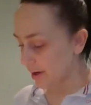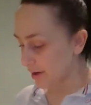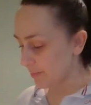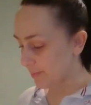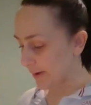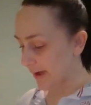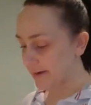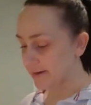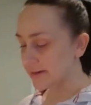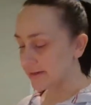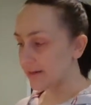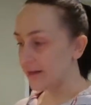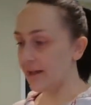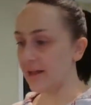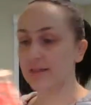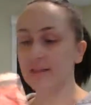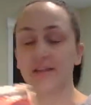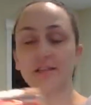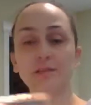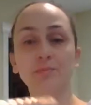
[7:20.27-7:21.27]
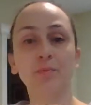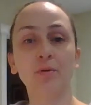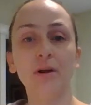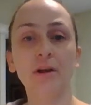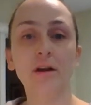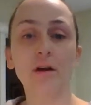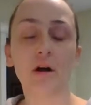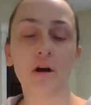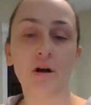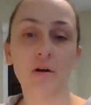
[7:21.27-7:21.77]
But at this
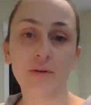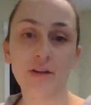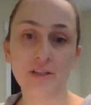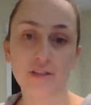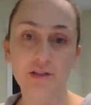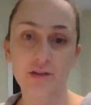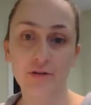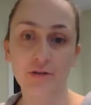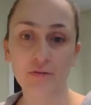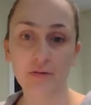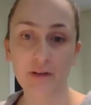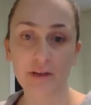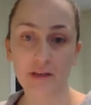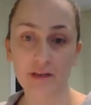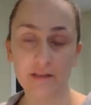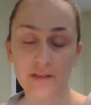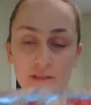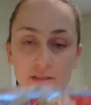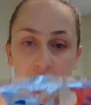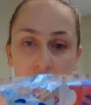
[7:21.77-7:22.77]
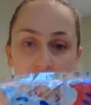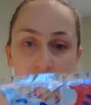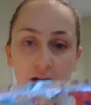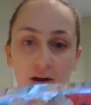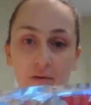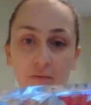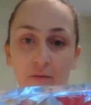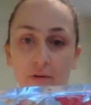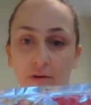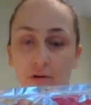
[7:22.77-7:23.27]
point, all we do is
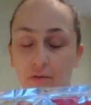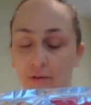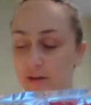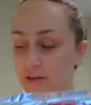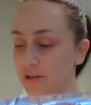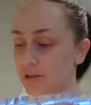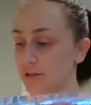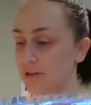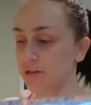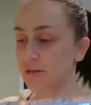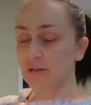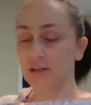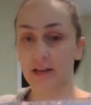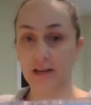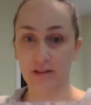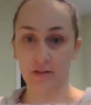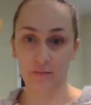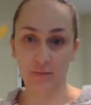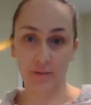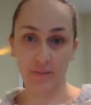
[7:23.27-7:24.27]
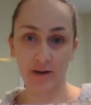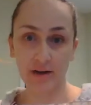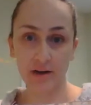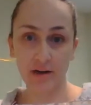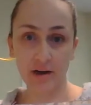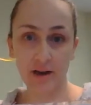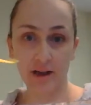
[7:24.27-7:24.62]
we're going to take the ribbon